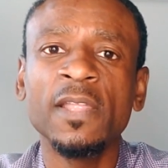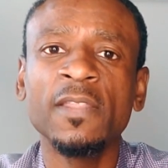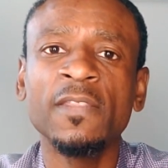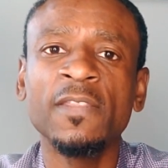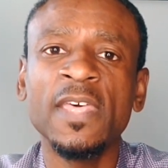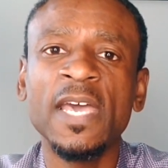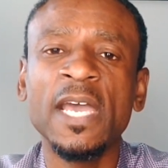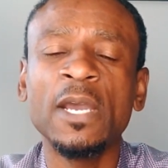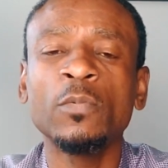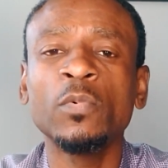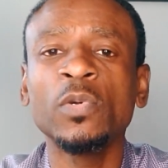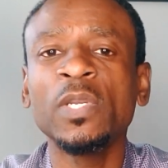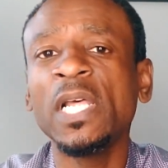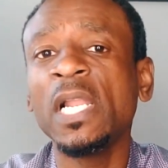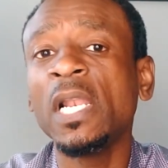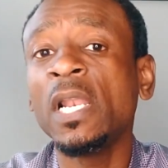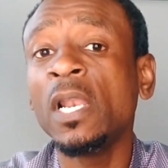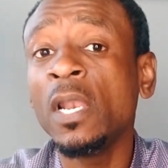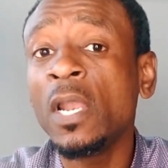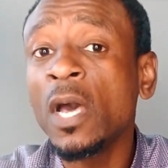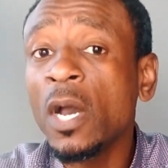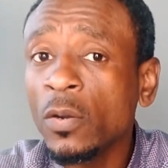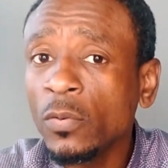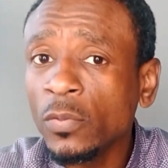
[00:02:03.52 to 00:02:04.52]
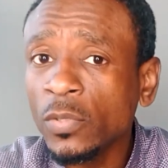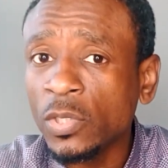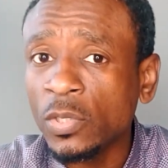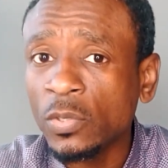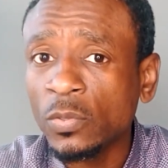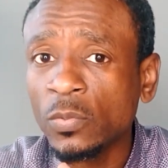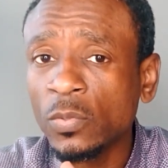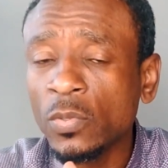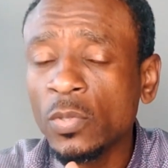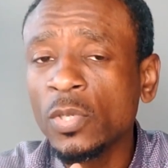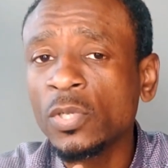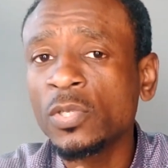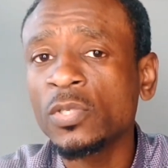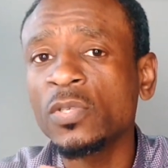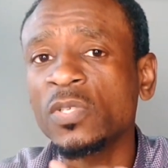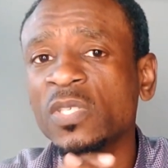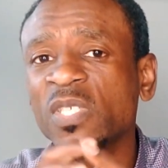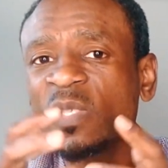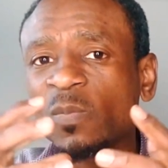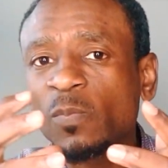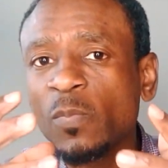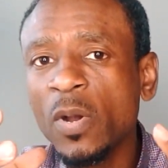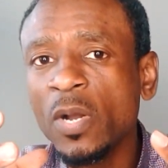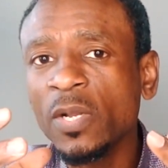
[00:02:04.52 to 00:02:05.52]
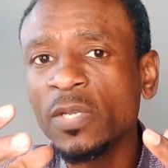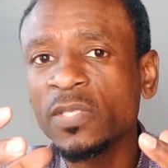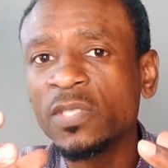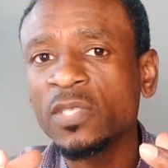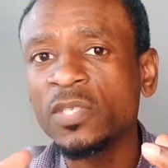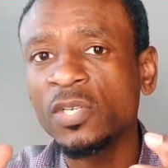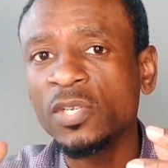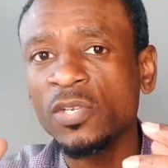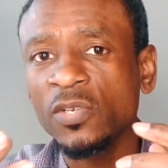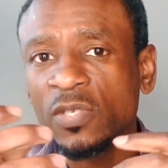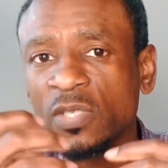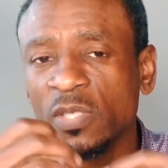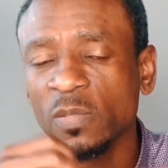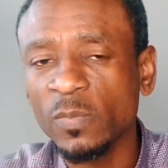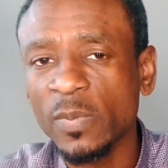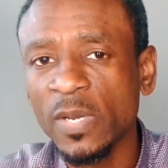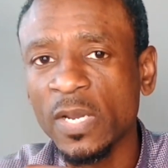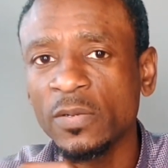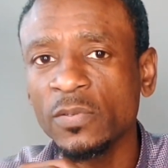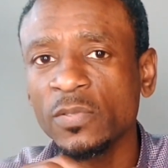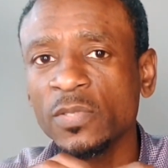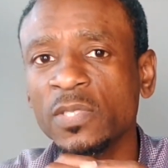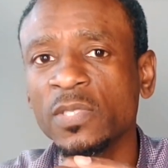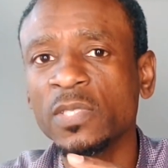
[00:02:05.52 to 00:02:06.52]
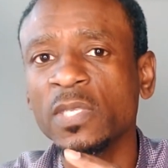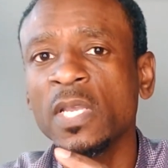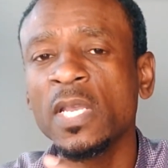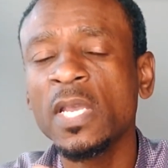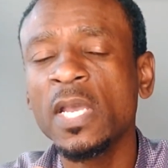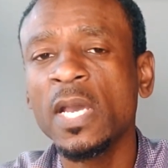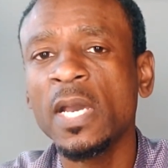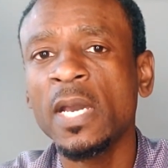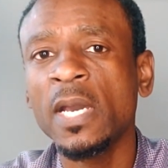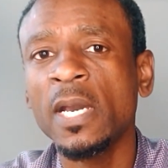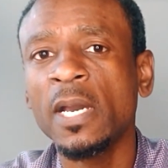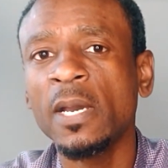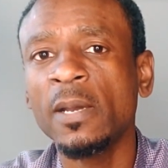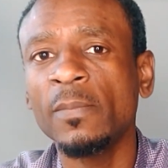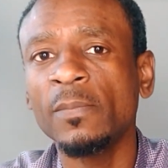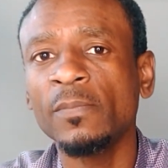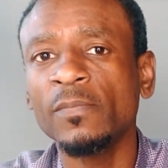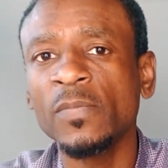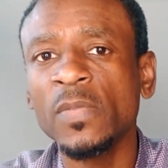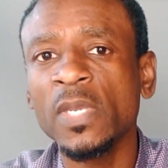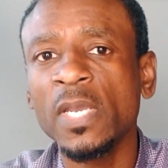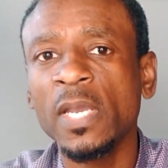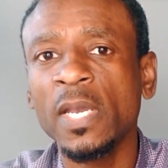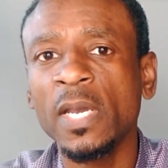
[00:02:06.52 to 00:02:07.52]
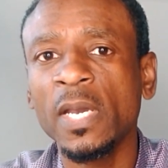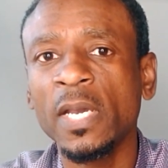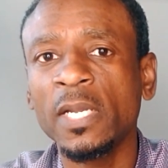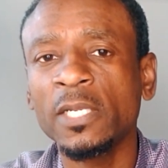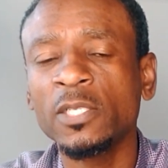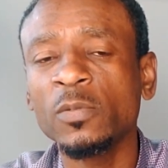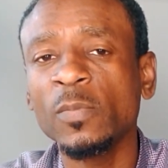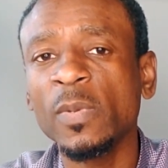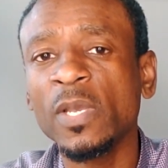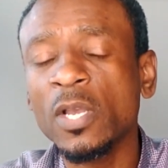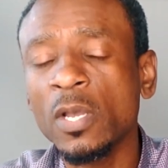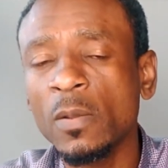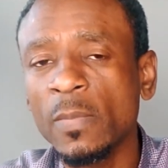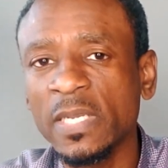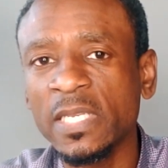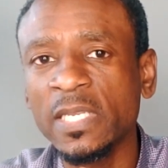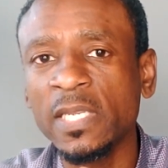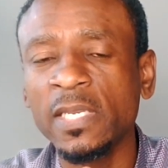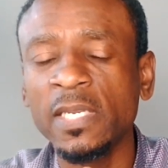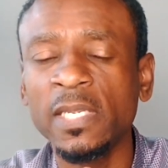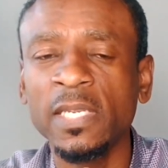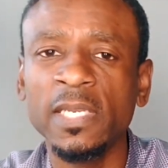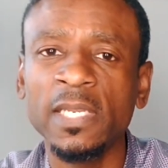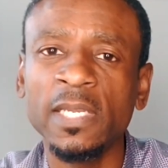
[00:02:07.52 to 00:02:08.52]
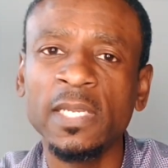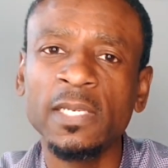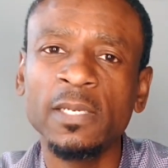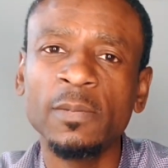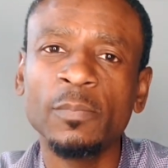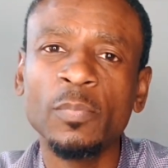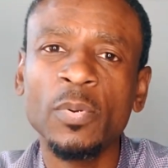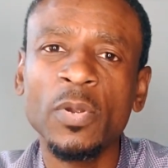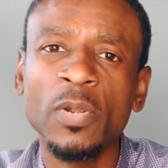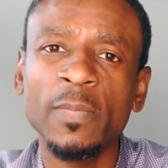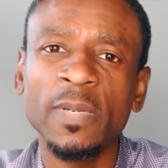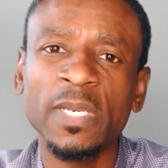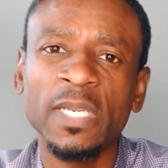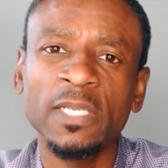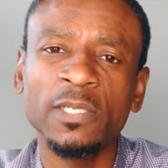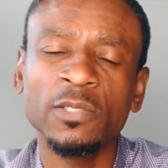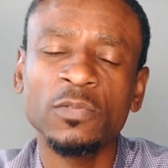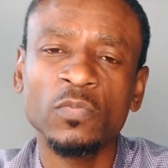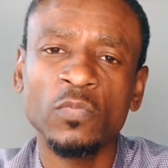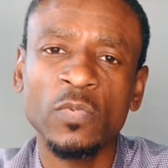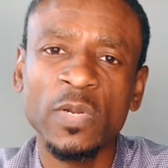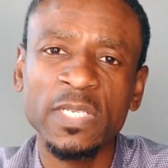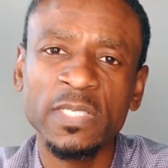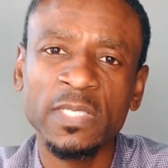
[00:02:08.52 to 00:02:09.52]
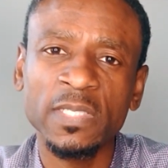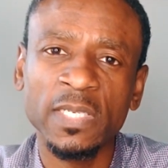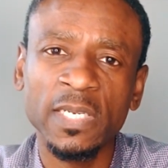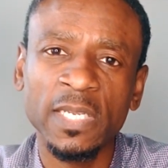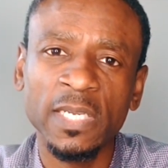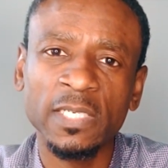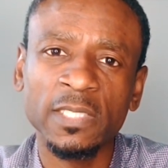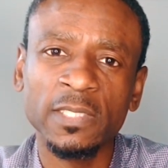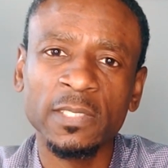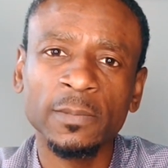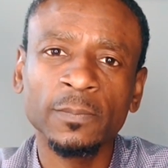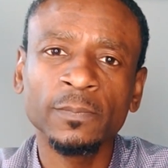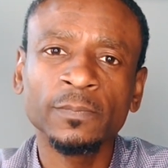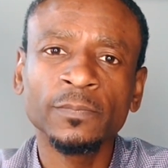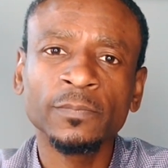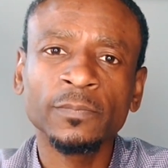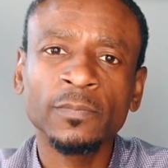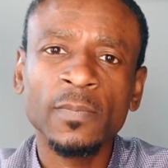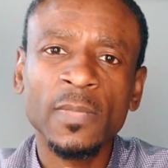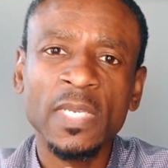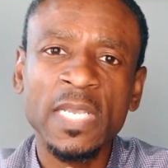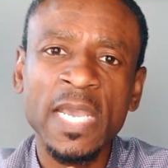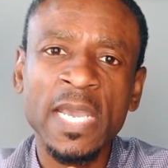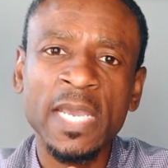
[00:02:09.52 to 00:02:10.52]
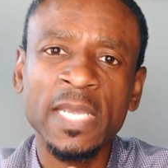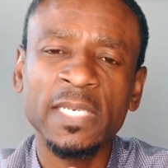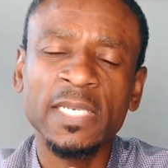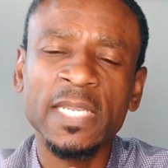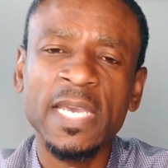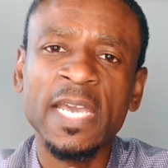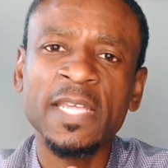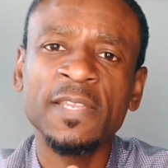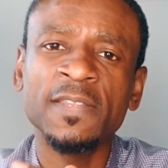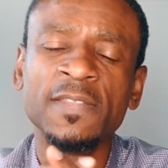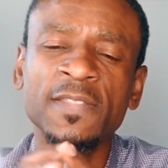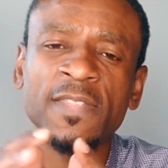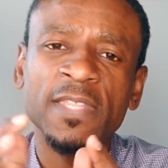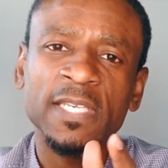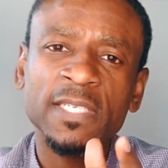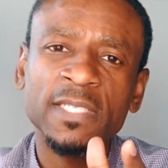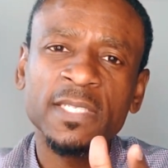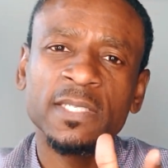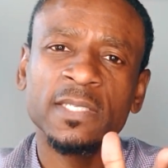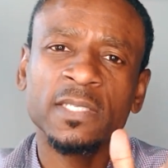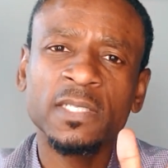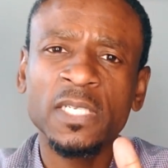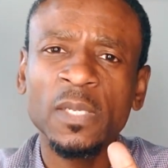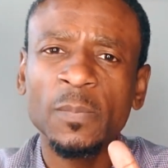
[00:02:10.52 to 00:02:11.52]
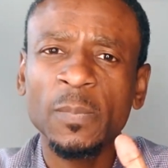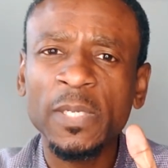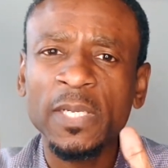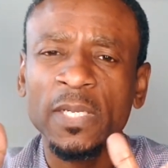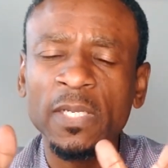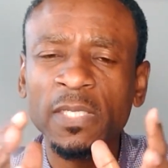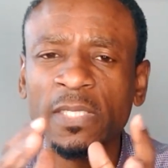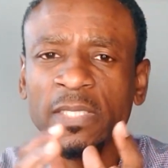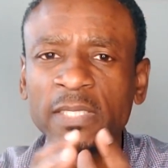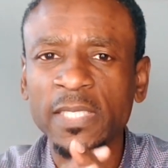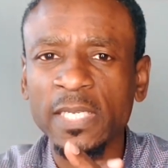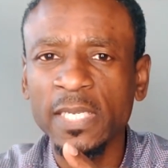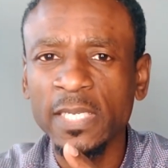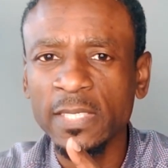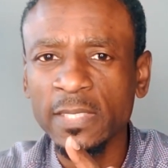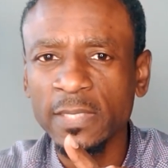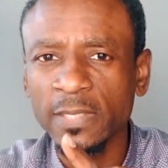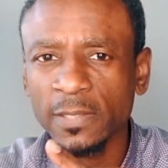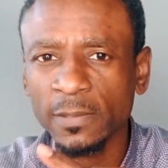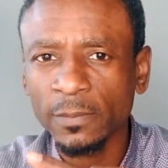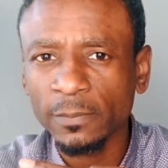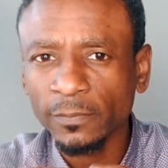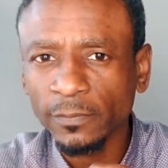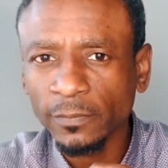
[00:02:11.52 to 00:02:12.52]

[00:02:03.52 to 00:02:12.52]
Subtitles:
that would allow you to sponsor your spouse to become a Canadian permanent resident. And this typically takes